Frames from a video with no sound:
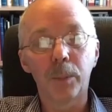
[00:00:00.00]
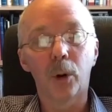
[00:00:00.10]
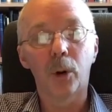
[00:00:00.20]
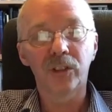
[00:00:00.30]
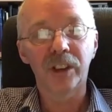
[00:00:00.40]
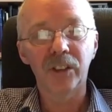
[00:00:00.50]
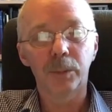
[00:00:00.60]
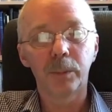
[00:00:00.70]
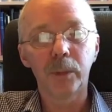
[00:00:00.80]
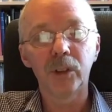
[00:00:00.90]
Portuguese
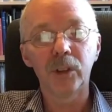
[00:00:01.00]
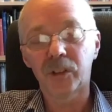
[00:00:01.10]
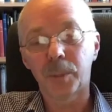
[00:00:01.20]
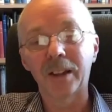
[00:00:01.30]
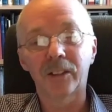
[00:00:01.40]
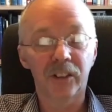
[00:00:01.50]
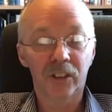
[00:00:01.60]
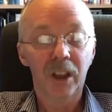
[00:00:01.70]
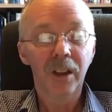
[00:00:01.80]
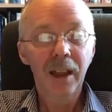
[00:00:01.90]

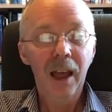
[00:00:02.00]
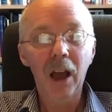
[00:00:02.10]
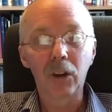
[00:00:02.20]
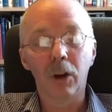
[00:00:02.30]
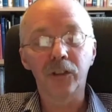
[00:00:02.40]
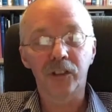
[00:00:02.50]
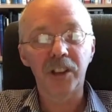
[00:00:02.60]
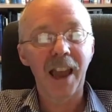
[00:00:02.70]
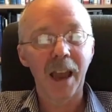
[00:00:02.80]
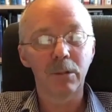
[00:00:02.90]
municipalities across
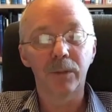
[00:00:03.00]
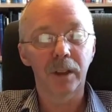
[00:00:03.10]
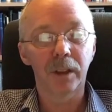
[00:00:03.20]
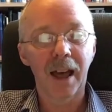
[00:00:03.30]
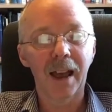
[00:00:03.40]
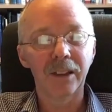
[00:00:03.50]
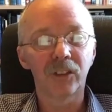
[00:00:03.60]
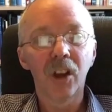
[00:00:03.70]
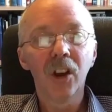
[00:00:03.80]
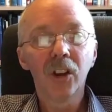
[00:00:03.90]
the area of the
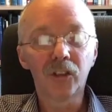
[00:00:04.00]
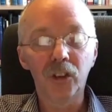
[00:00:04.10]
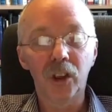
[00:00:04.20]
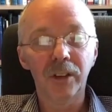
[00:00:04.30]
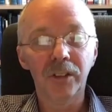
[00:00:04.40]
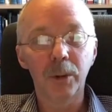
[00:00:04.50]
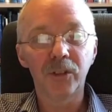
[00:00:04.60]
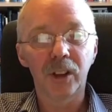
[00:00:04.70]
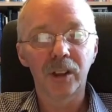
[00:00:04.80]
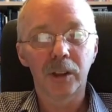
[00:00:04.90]
lines. So there
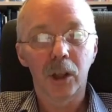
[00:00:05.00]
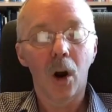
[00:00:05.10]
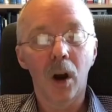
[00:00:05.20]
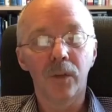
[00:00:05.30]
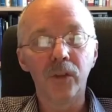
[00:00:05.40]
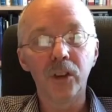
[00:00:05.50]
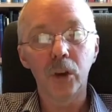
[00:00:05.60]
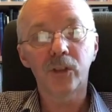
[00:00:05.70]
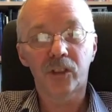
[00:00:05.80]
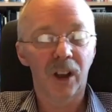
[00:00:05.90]
is a lot of
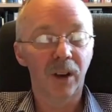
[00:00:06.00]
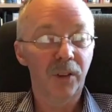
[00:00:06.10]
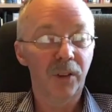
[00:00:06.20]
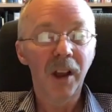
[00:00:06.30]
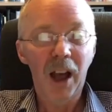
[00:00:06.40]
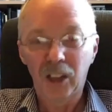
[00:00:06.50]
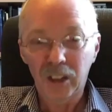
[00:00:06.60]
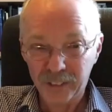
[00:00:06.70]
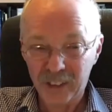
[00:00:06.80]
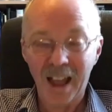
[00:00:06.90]
new stuff. A lot
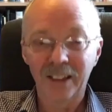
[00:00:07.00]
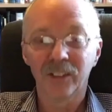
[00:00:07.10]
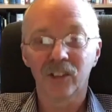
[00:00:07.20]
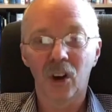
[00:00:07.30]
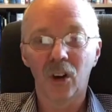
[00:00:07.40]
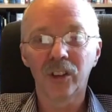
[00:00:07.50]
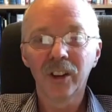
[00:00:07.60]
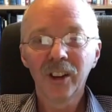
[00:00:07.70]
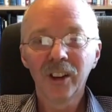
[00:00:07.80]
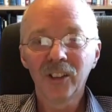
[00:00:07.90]
of it's hands-on.
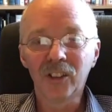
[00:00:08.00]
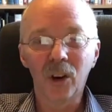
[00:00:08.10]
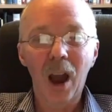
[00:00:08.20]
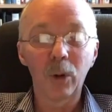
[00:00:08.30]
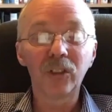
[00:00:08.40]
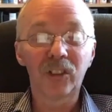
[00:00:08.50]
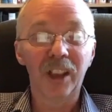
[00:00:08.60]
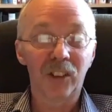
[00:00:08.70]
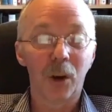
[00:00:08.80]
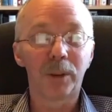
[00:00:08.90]
So I won't say
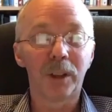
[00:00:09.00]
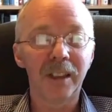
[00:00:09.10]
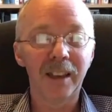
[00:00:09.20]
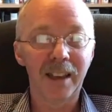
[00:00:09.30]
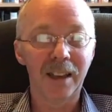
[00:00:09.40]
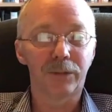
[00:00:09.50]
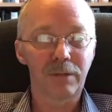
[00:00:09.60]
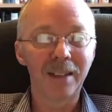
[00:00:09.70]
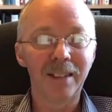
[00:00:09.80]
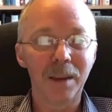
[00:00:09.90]
it's completely
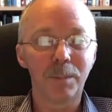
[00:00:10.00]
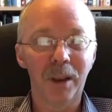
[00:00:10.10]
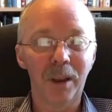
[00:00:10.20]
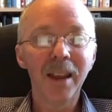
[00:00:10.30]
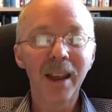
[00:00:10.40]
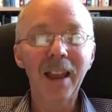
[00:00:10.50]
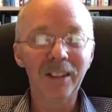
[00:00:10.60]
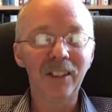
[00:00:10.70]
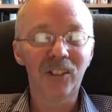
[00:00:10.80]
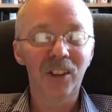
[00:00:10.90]
kid-friendly, but
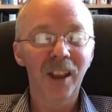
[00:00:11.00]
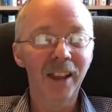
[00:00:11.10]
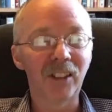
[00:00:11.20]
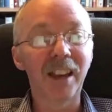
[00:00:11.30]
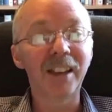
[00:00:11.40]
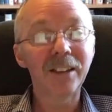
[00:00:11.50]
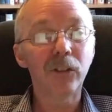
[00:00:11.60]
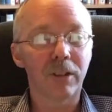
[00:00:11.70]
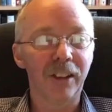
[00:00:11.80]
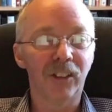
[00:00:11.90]
it's kid
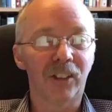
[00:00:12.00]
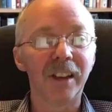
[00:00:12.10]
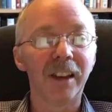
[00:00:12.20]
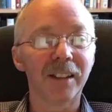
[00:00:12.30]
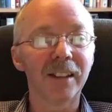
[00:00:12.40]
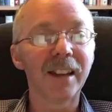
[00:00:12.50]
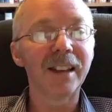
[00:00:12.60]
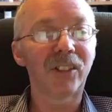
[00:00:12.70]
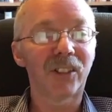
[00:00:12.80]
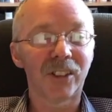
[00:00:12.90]
interesting at
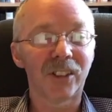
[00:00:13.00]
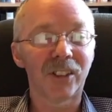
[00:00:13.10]
least.